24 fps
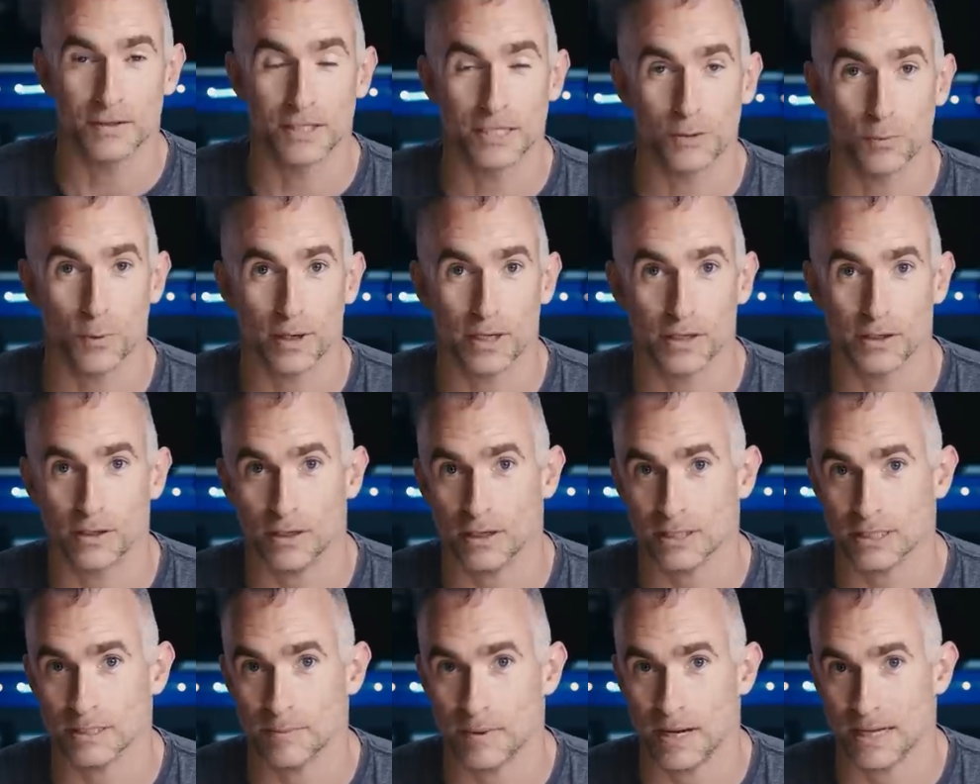This one
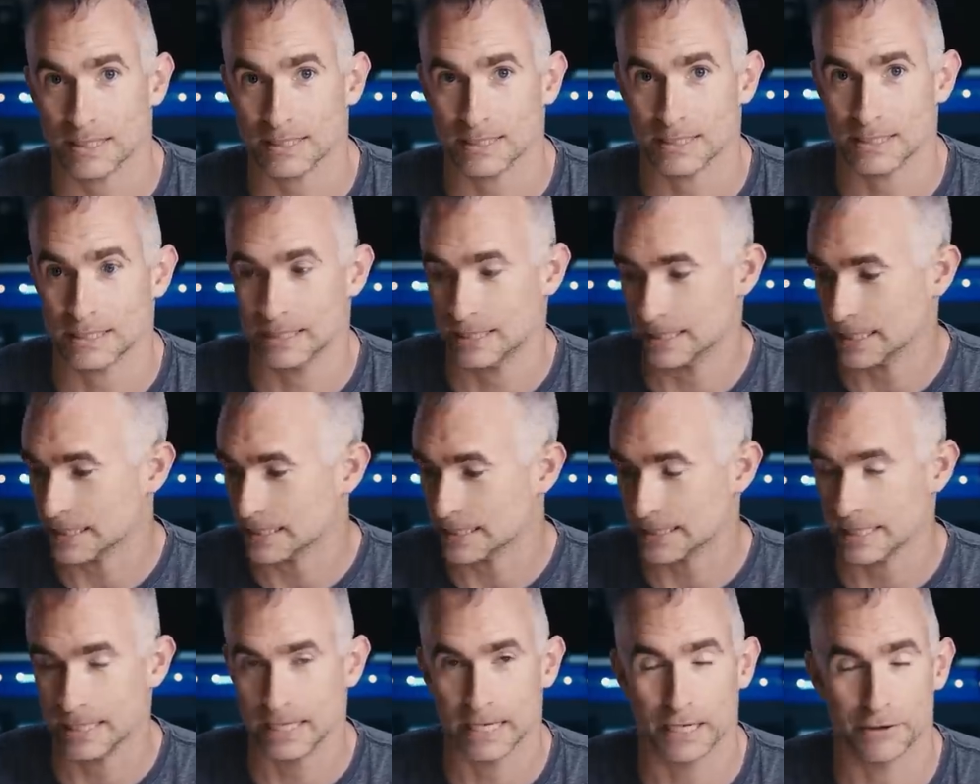costs about
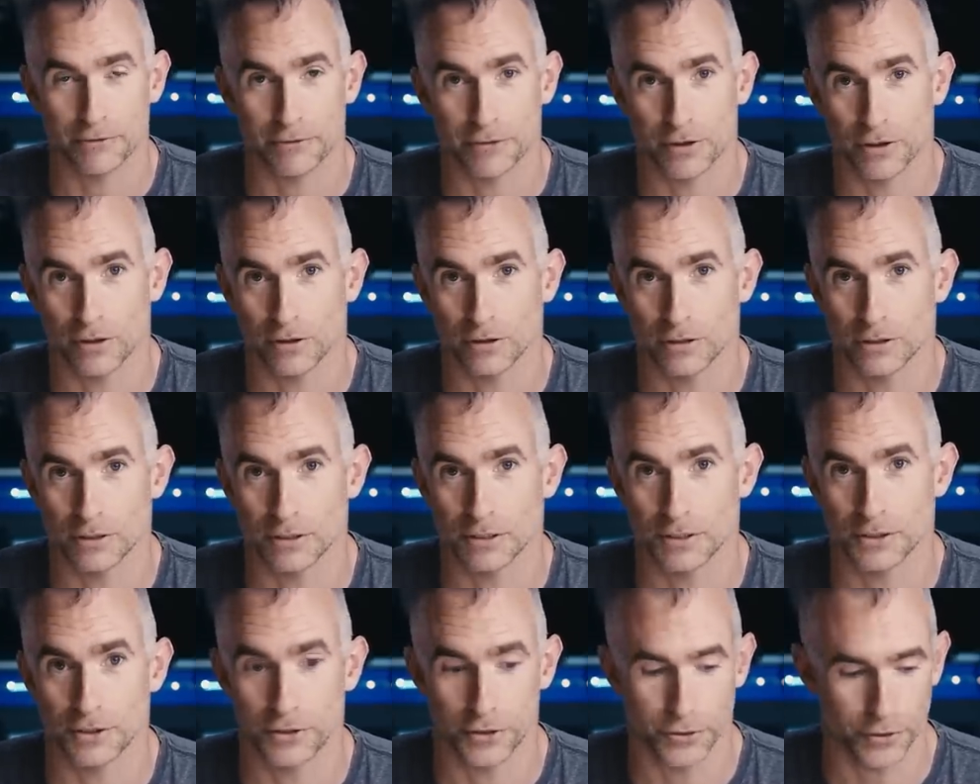
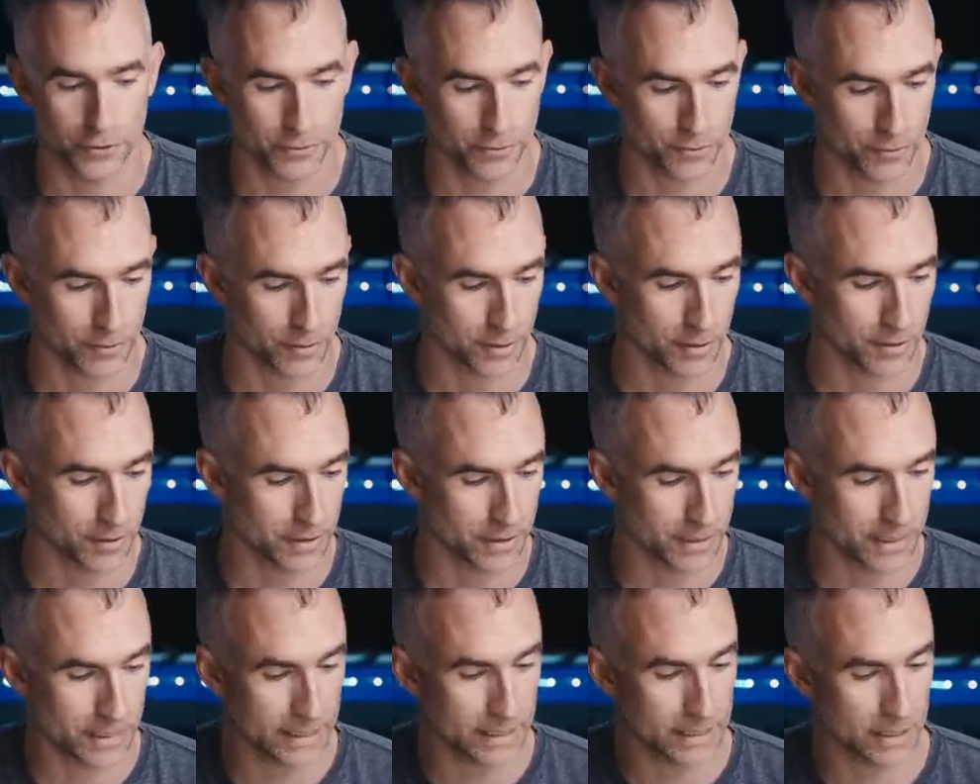$1,600 new.
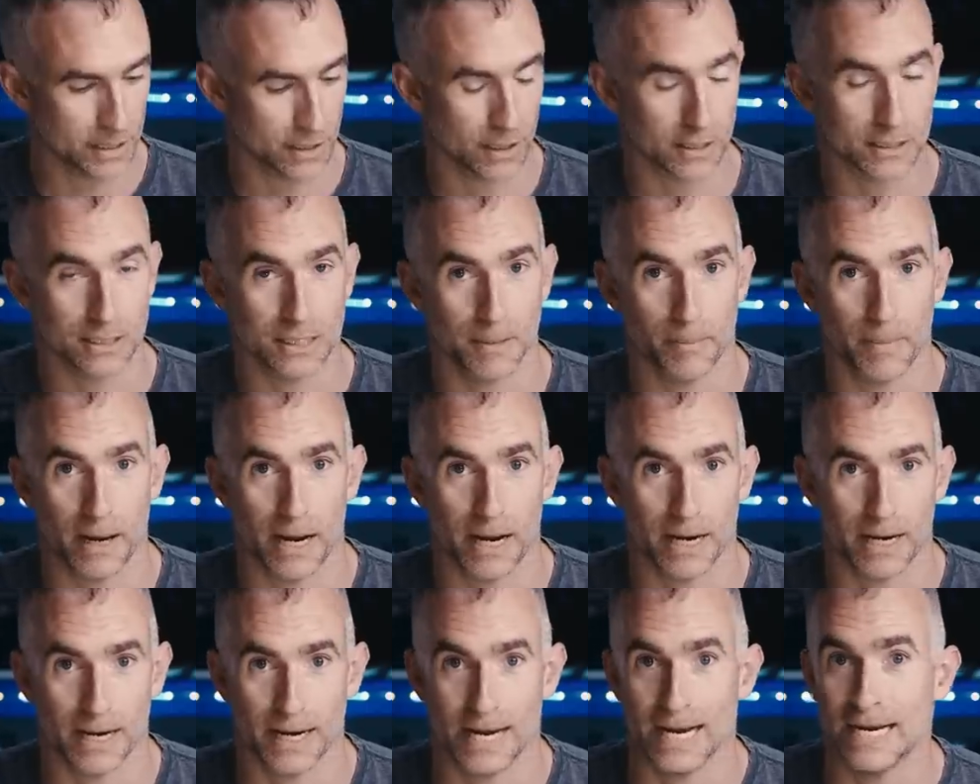These cost
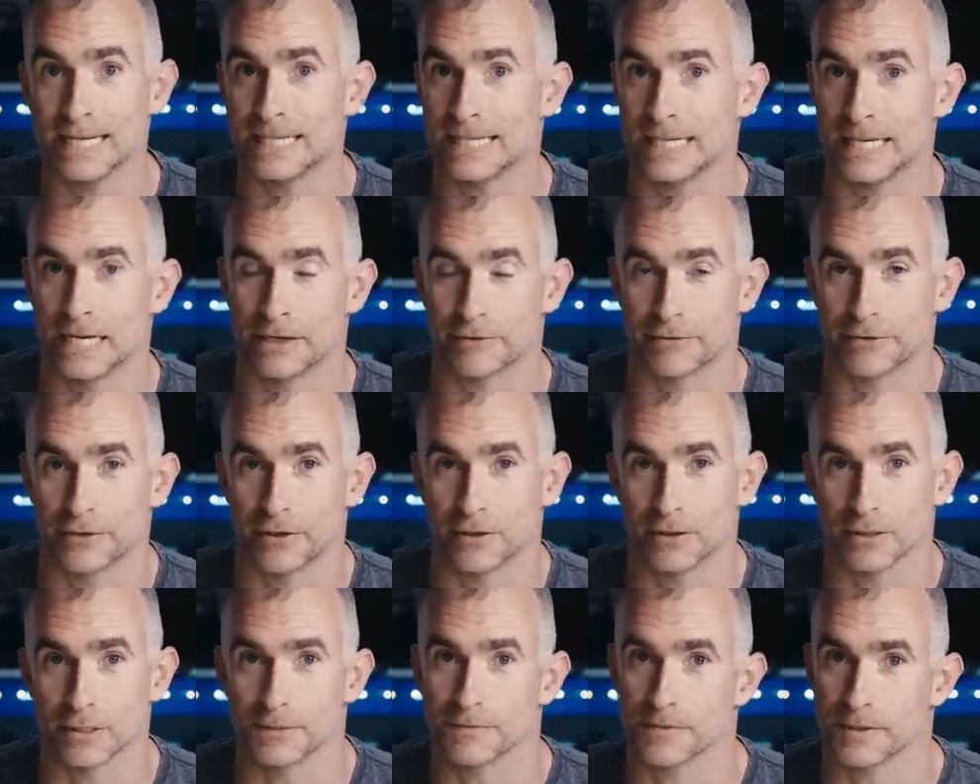about
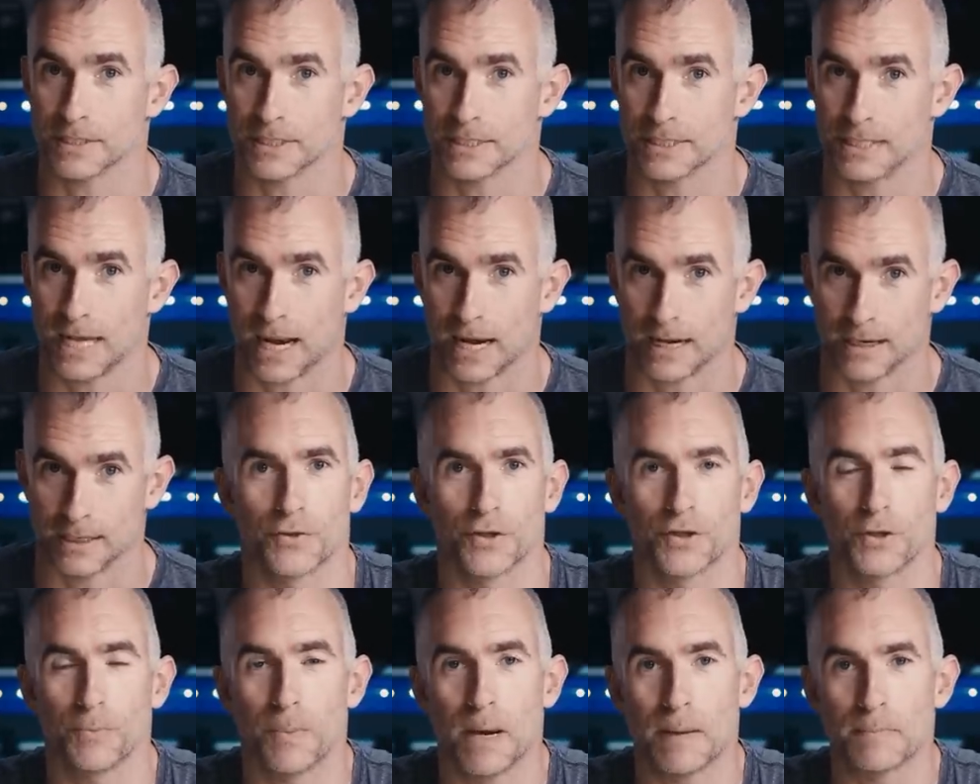$1,800 for the set.
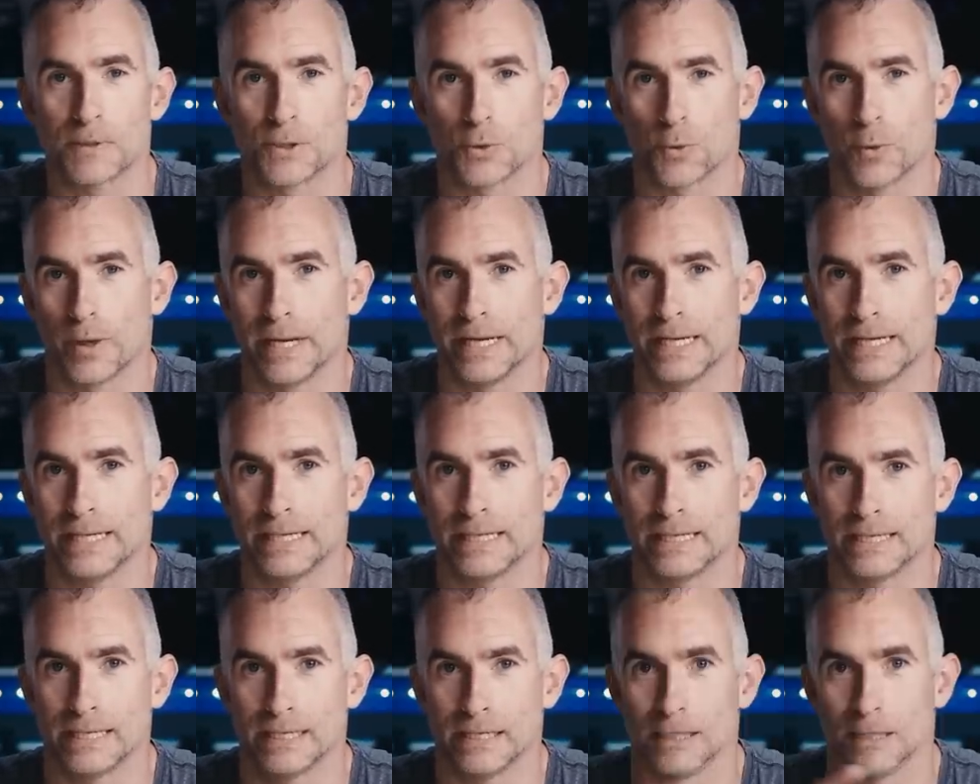The debate
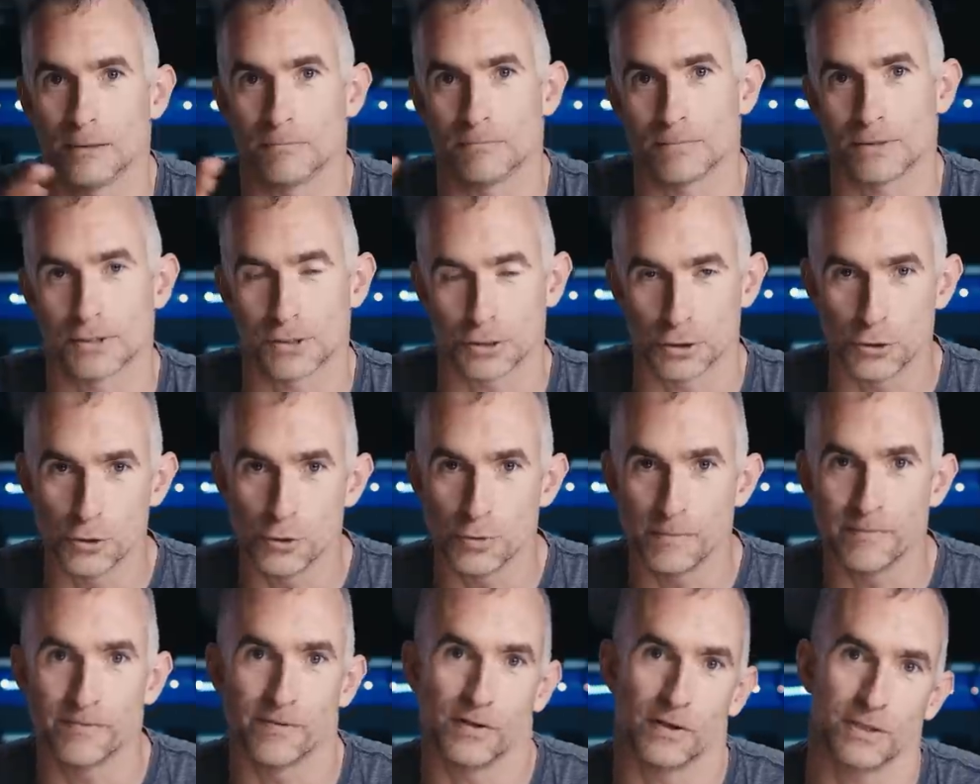between
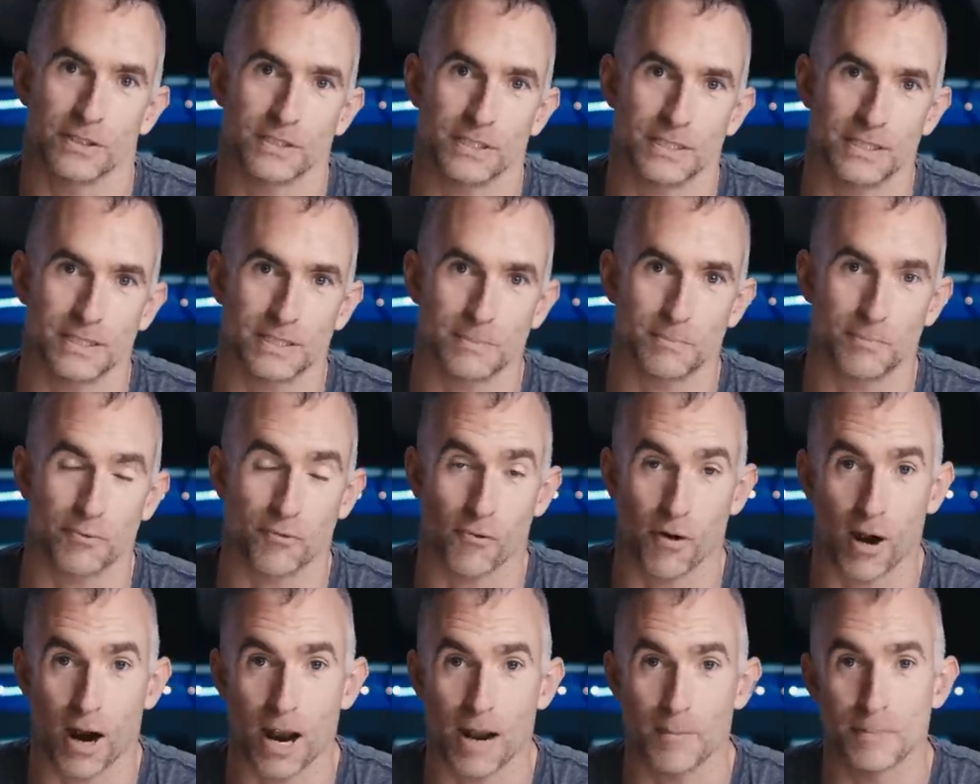zoom versus
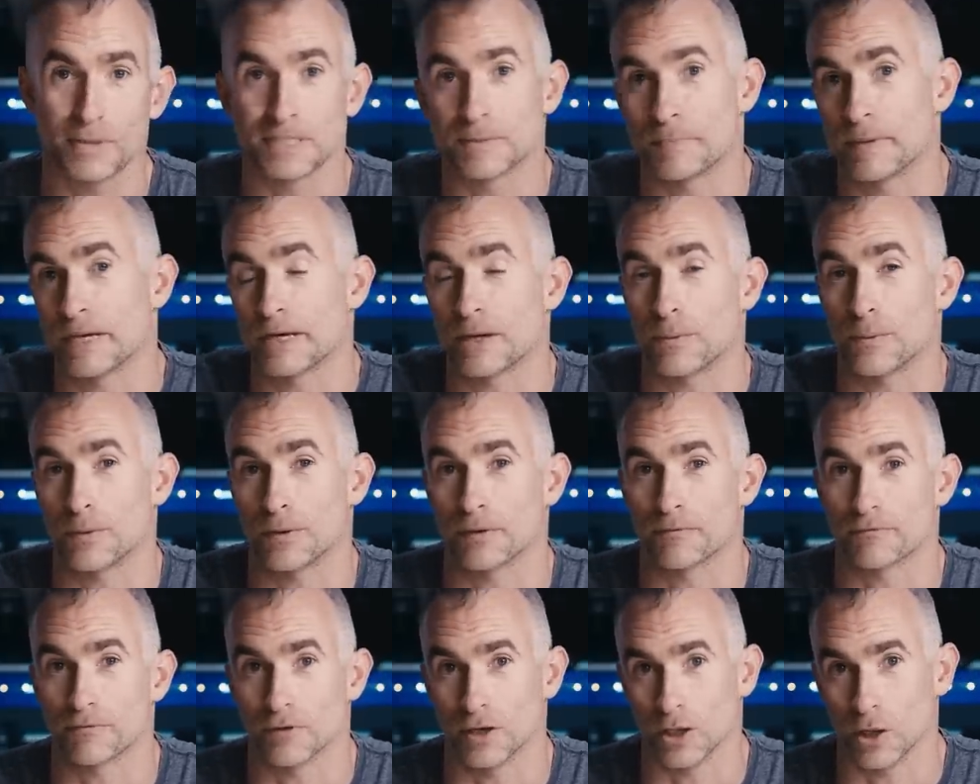prime has been going
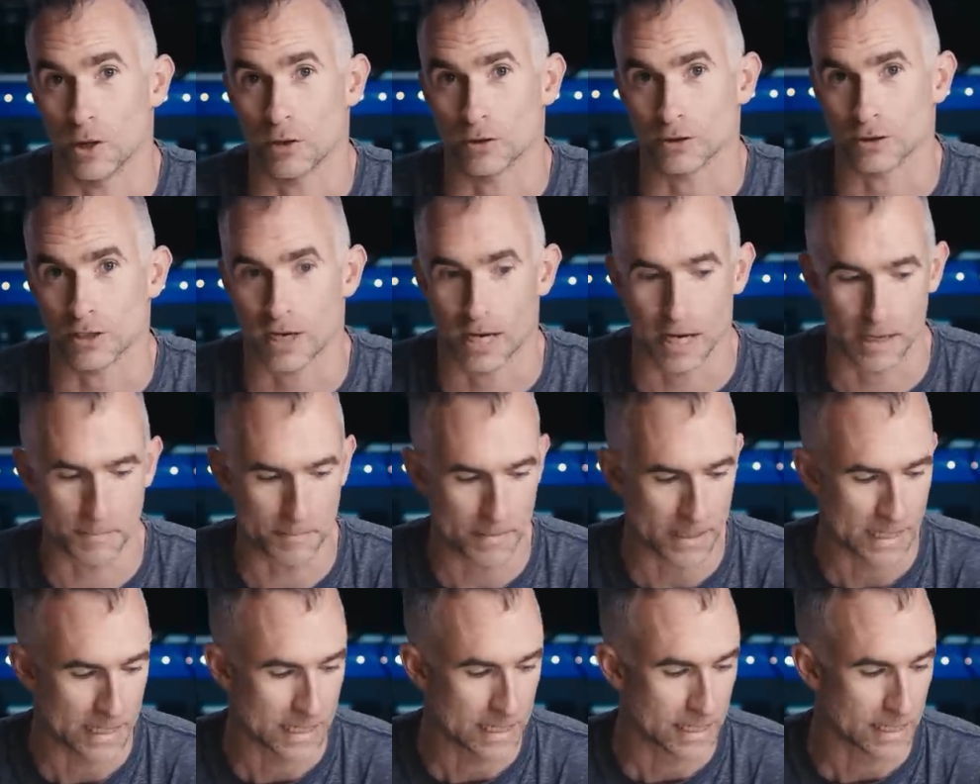on for a long
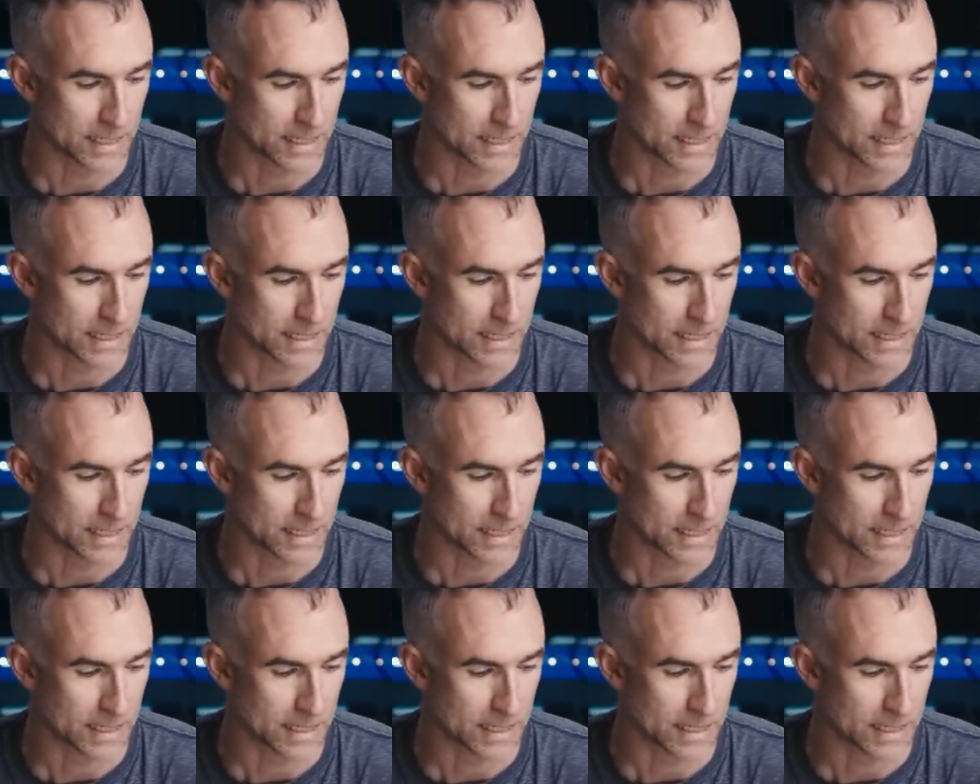time.